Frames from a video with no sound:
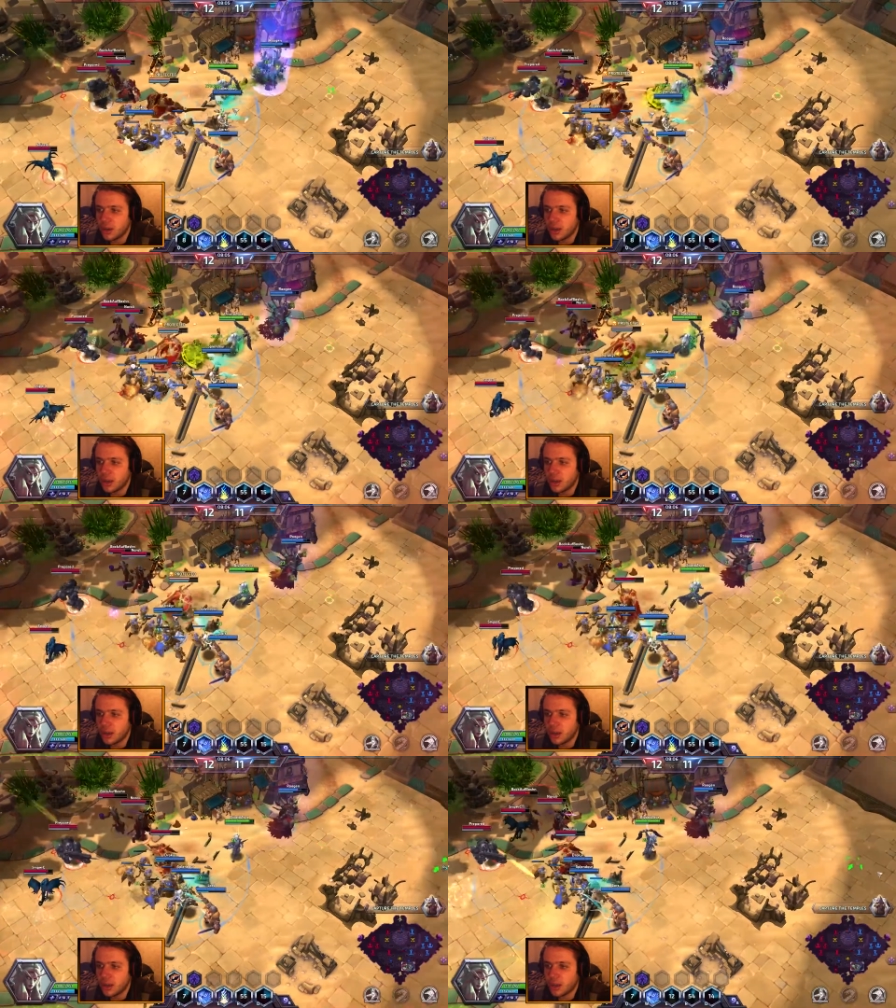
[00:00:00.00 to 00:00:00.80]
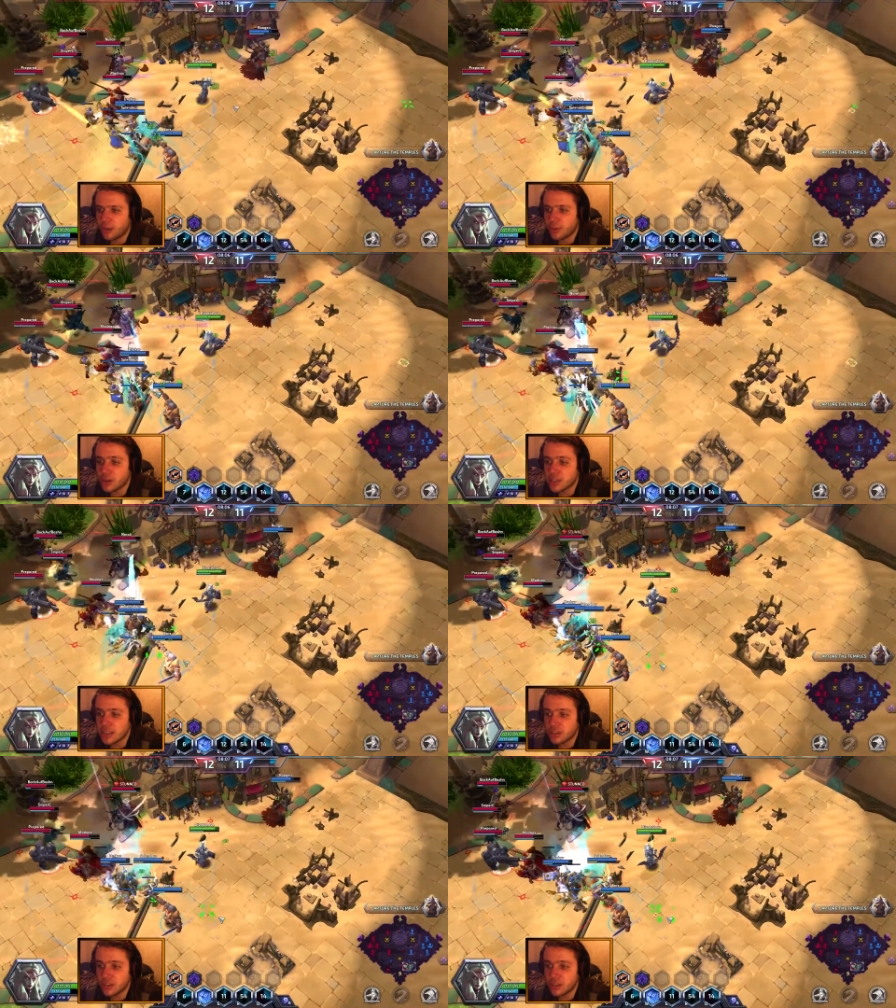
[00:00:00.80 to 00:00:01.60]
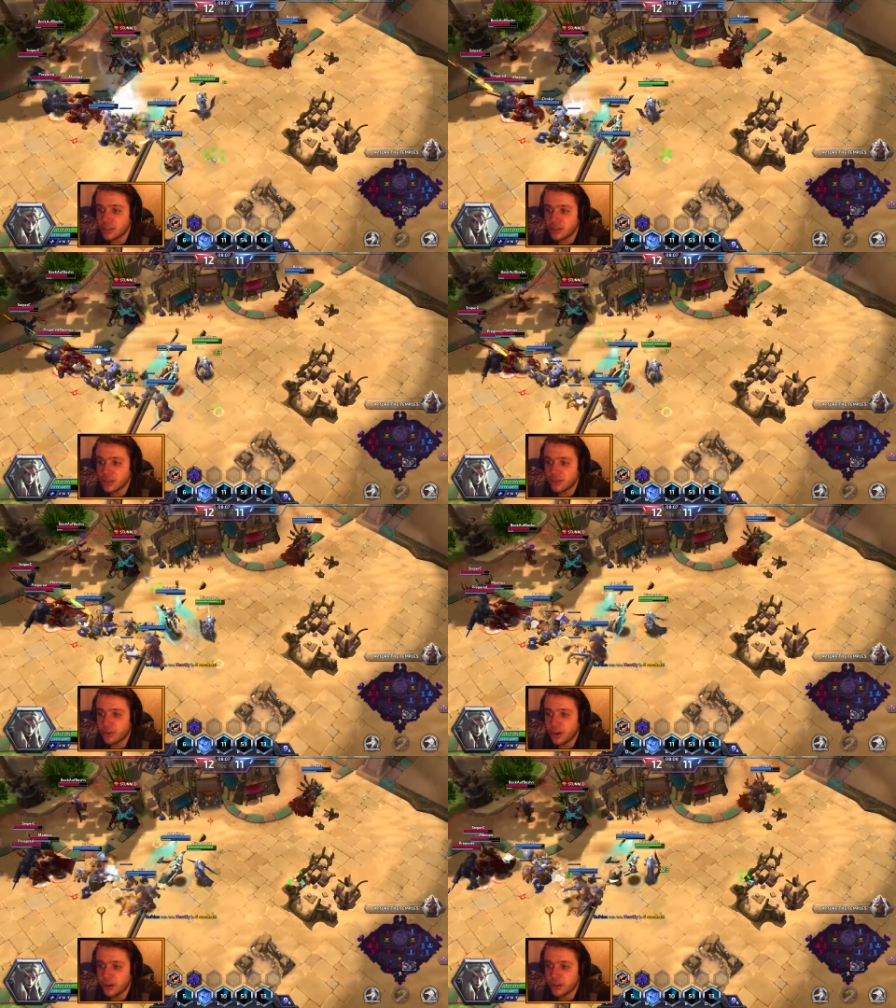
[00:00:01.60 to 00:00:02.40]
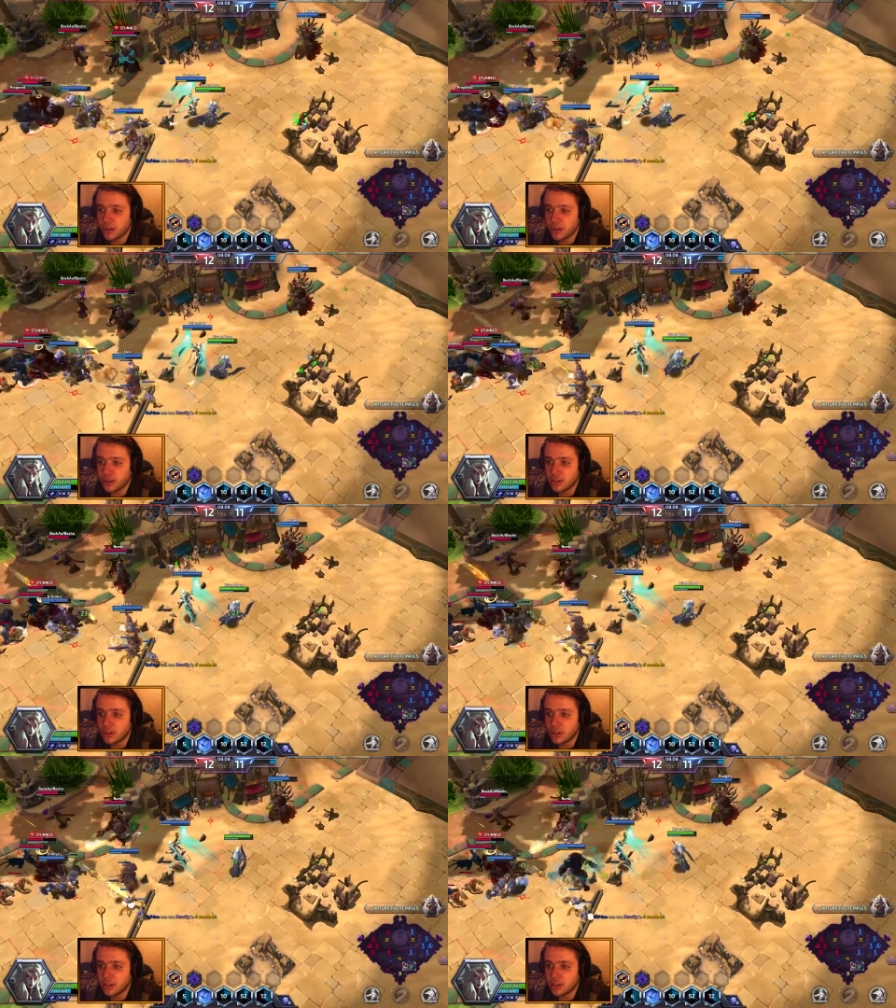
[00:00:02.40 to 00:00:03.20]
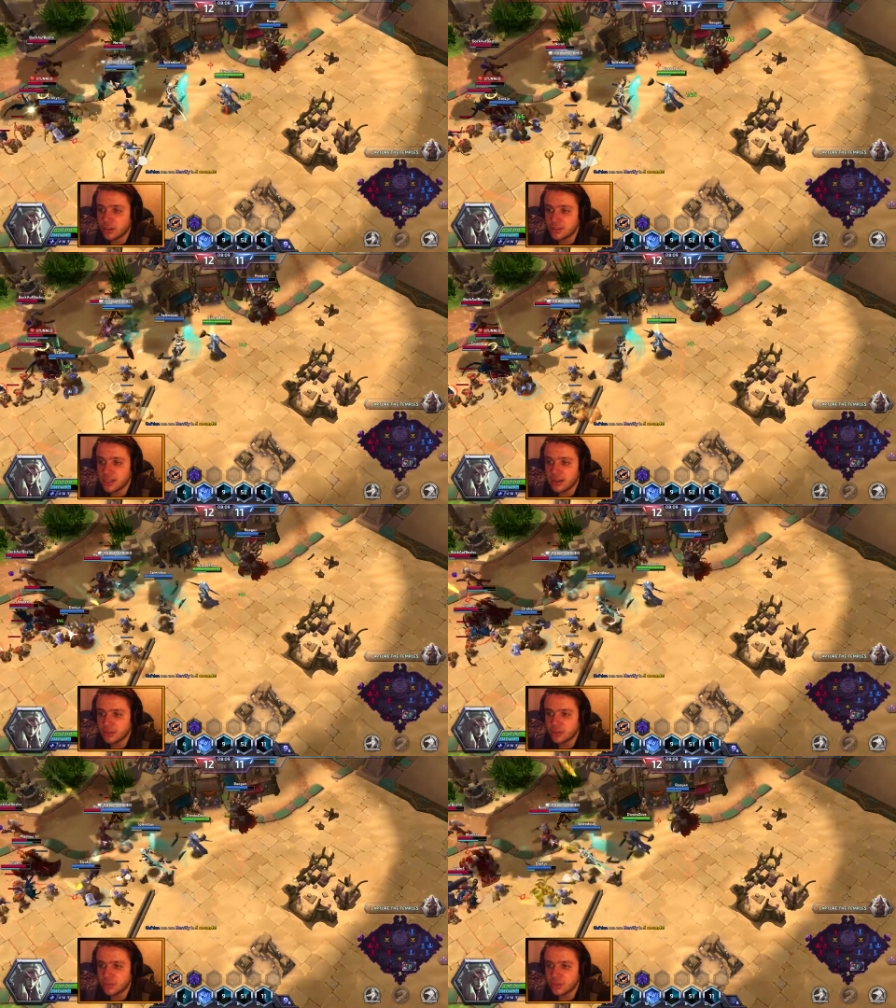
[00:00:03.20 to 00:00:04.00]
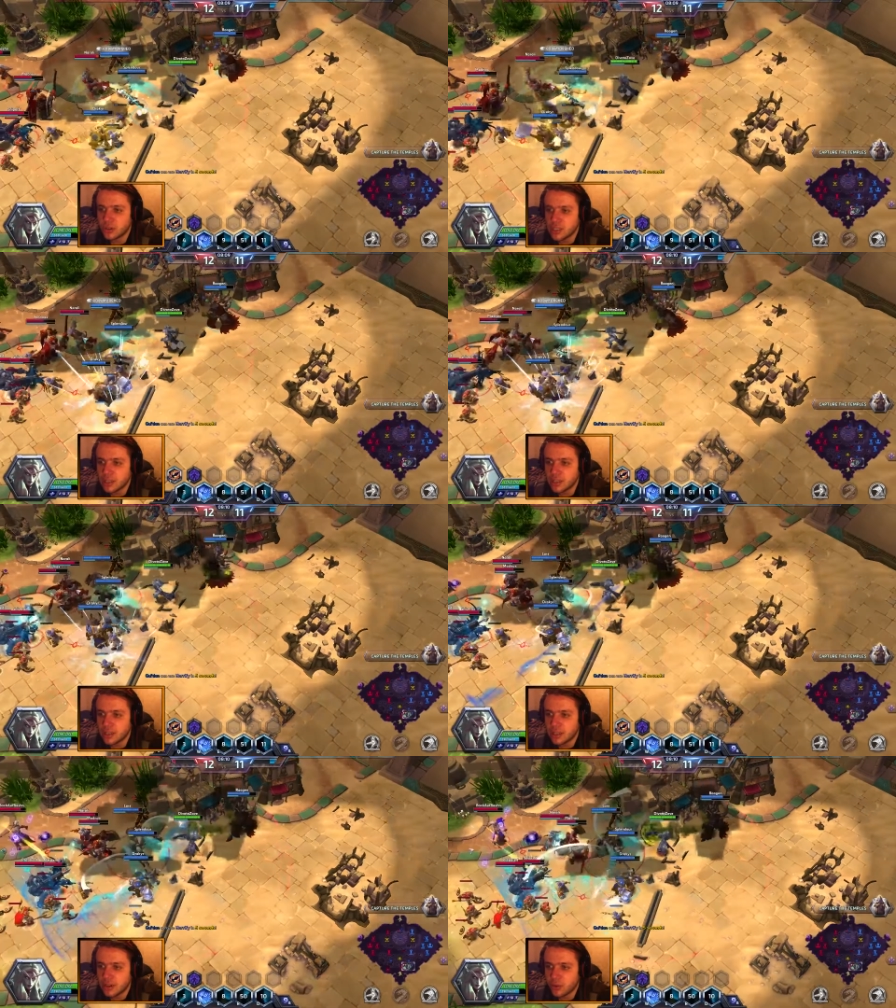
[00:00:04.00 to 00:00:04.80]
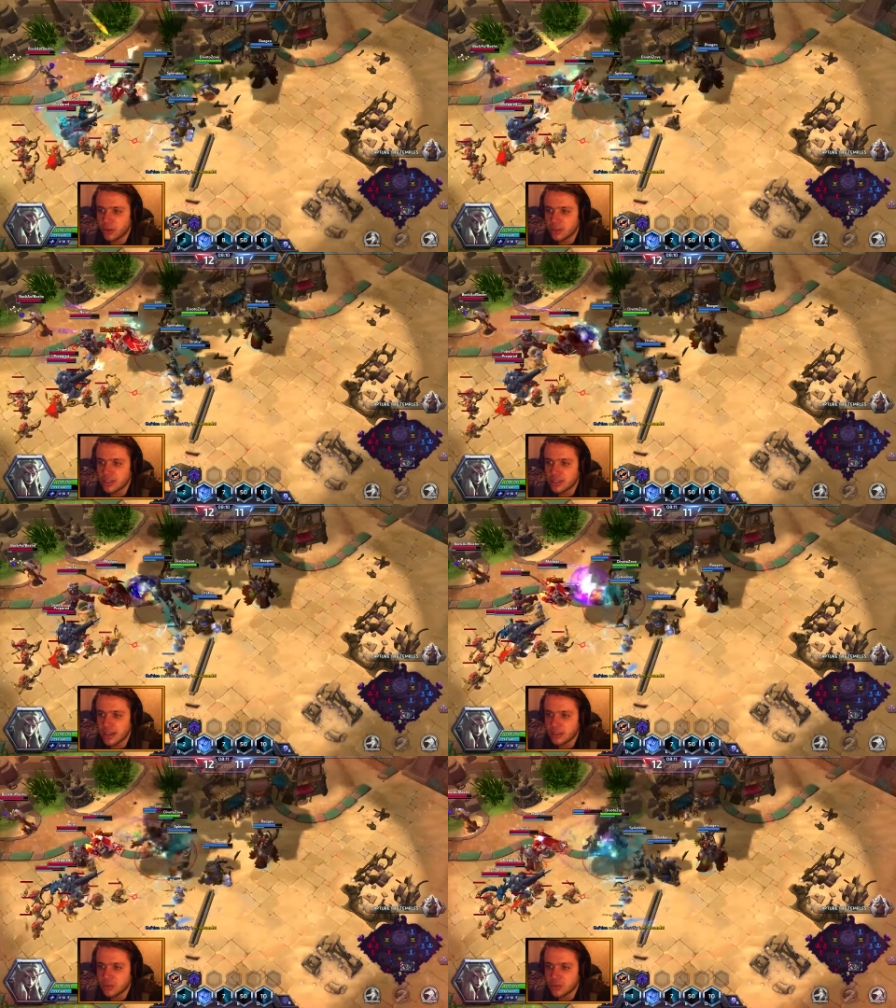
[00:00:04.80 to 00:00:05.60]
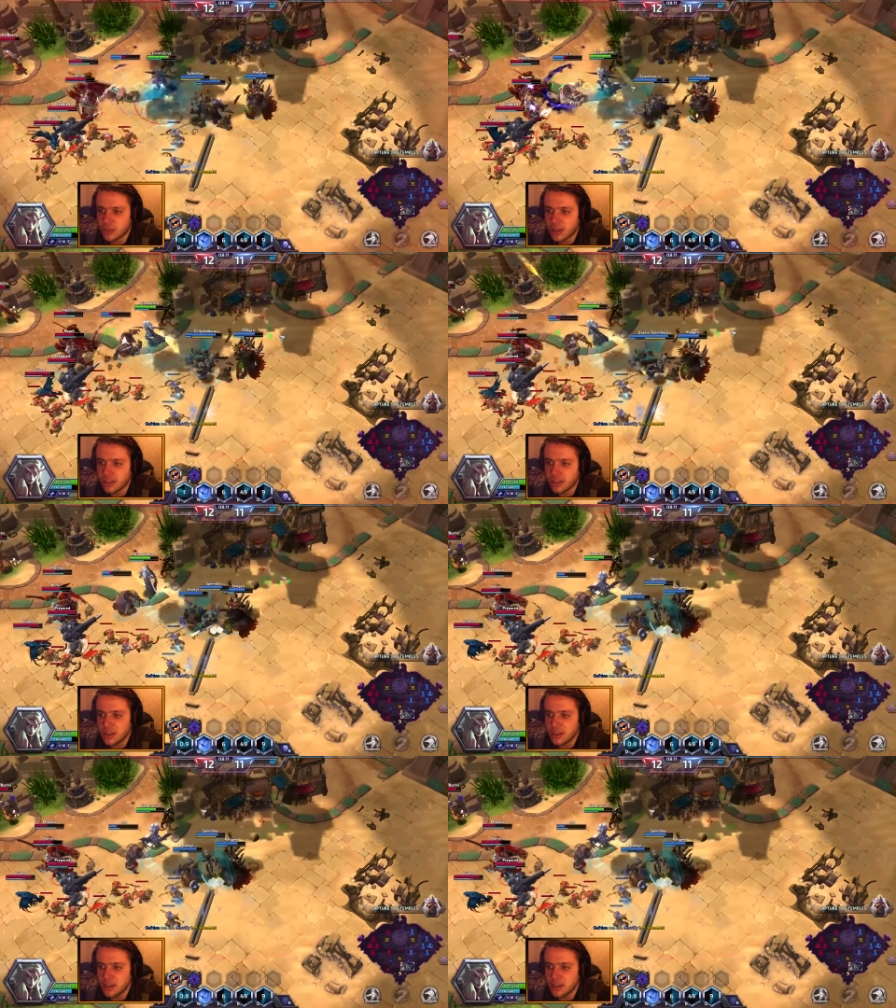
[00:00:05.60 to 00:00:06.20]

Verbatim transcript: Uh, because I saw that Varian got, got taunt on Muradin and I decided to start